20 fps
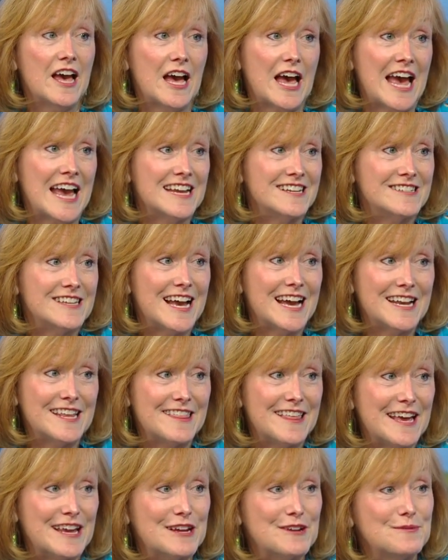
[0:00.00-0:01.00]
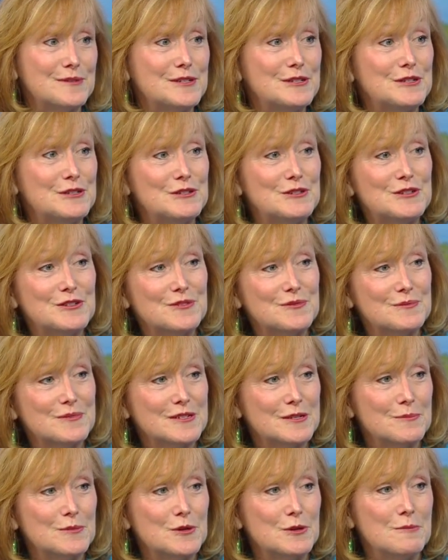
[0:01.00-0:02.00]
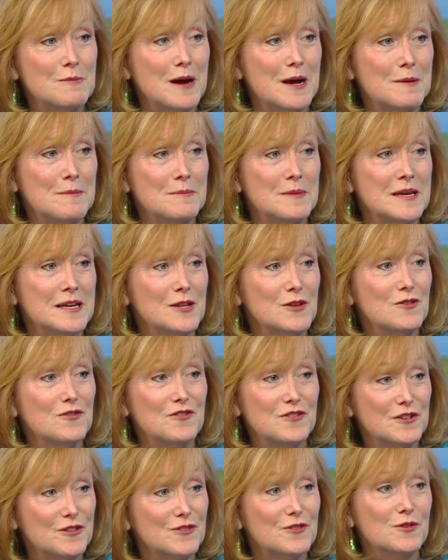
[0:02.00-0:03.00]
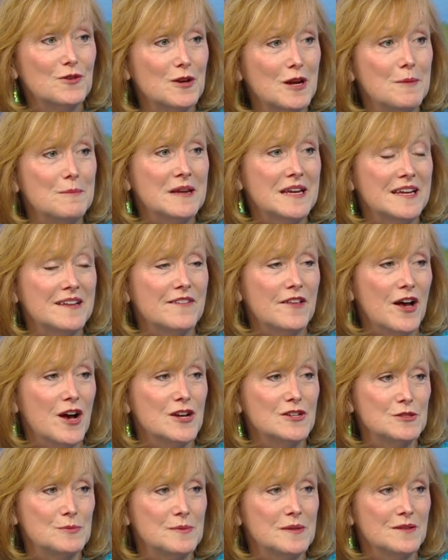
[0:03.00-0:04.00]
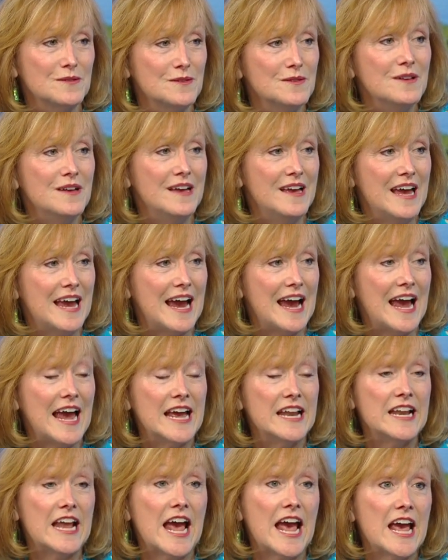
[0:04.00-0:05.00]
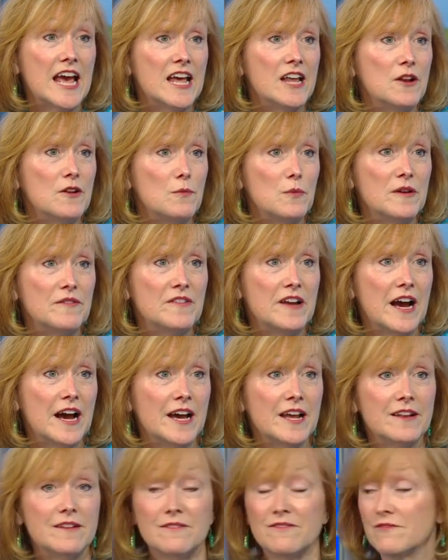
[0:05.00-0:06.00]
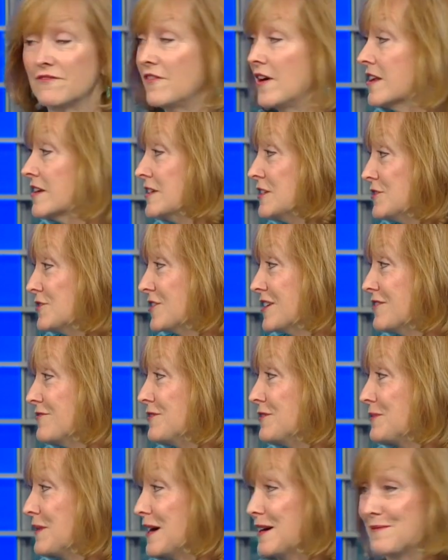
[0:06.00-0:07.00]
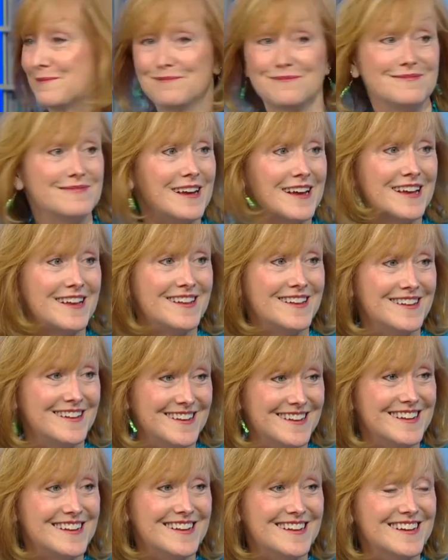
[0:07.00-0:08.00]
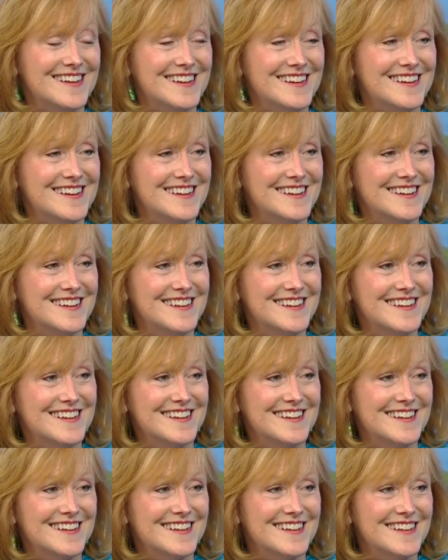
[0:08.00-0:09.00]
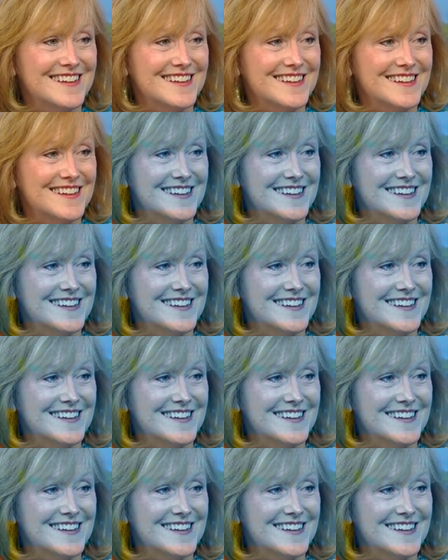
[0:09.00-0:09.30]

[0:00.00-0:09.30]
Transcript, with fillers: anxiety they can reduce from someone who might be a little fearful coming into the hospital. Mm-hmm. And, mm-hmm. and we've got volunteers everywhere. And it's kind of funny to me that